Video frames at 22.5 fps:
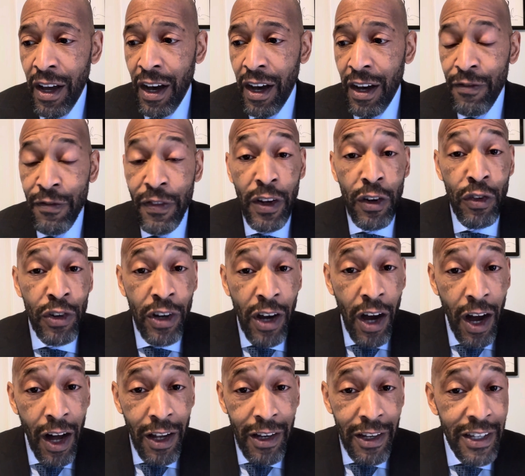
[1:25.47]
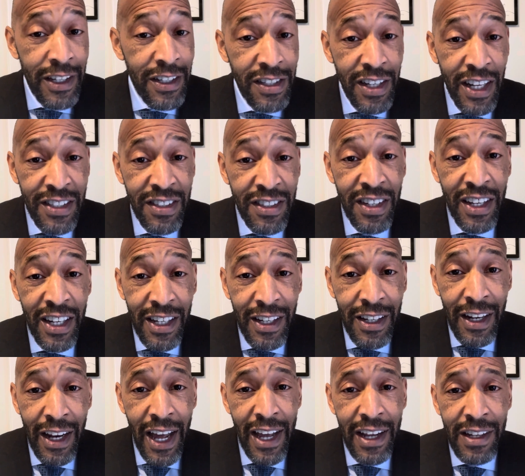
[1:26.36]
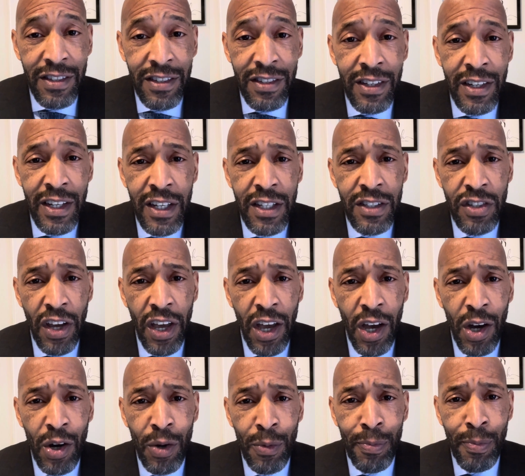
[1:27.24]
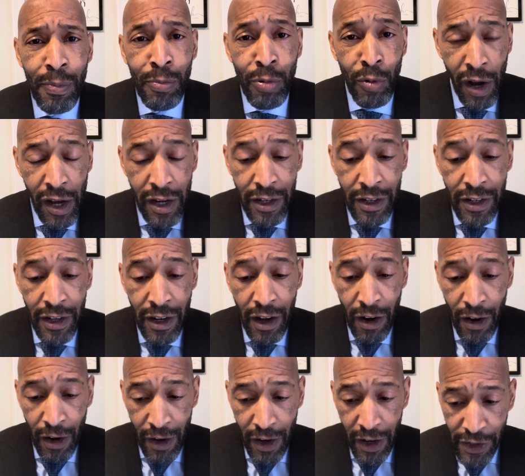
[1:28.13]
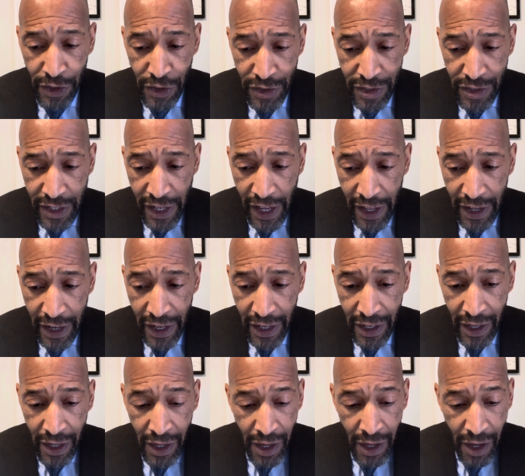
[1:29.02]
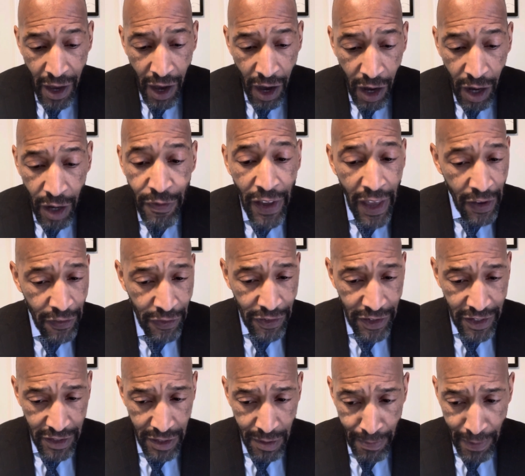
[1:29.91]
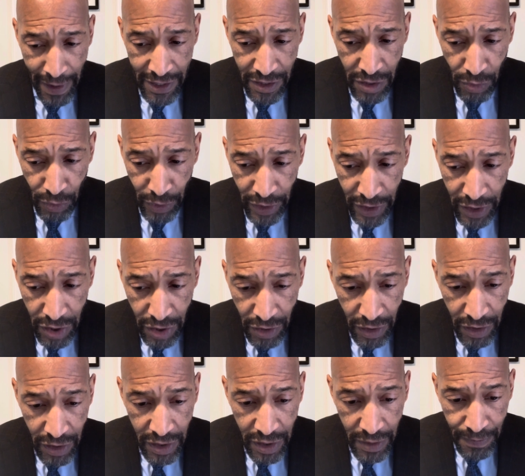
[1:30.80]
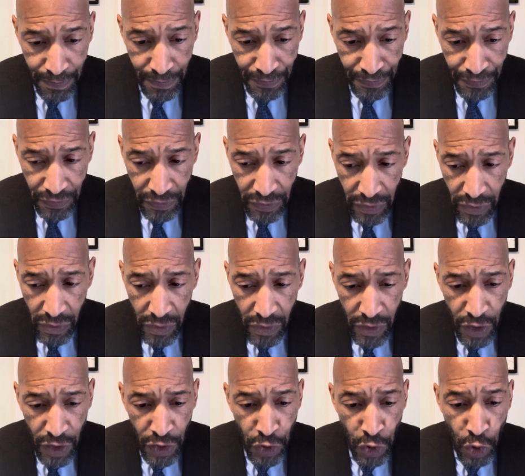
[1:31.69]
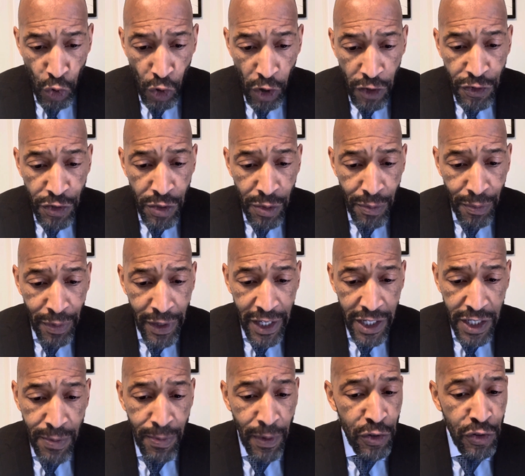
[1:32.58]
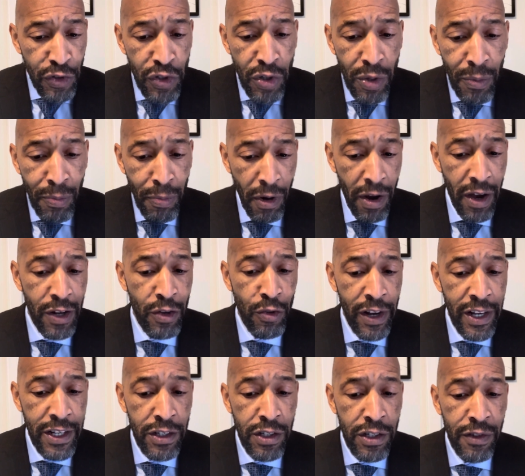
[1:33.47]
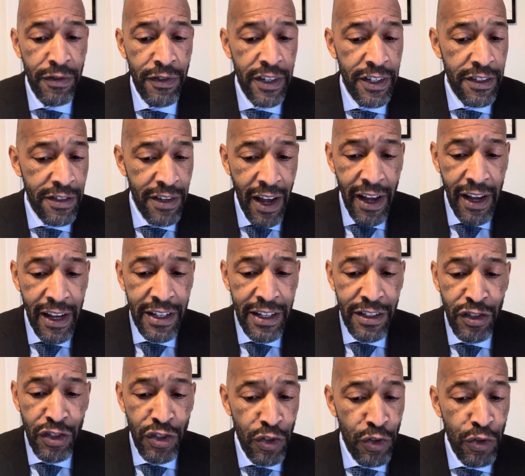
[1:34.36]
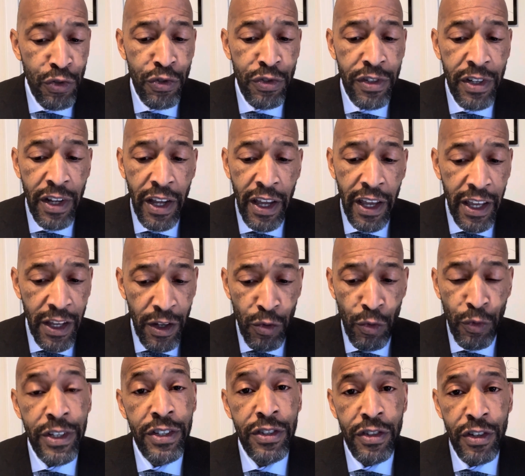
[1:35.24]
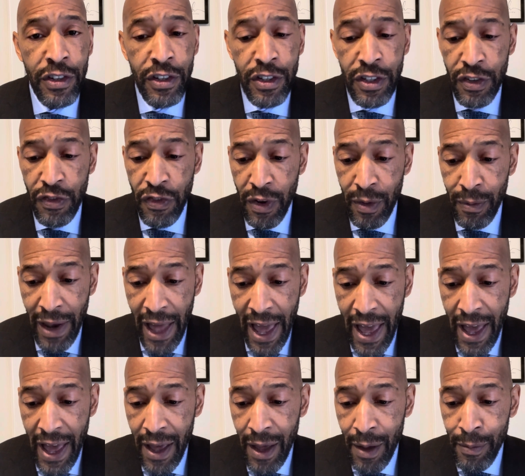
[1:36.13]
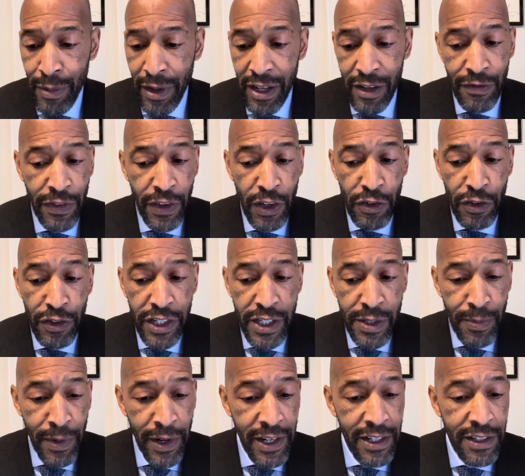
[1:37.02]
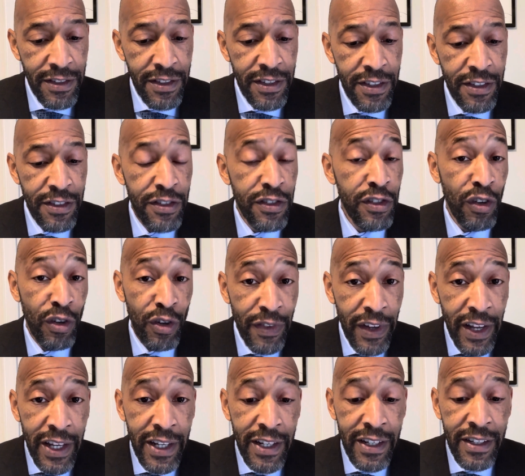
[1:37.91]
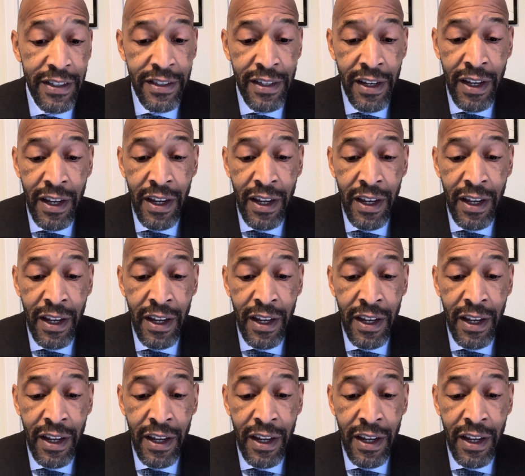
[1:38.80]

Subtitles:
fellow colleagues that's in the class to help broaden our understanding of evidence-based research. You will also be exposed to a broad range of designs used in research, from lab and field experiences, surveys,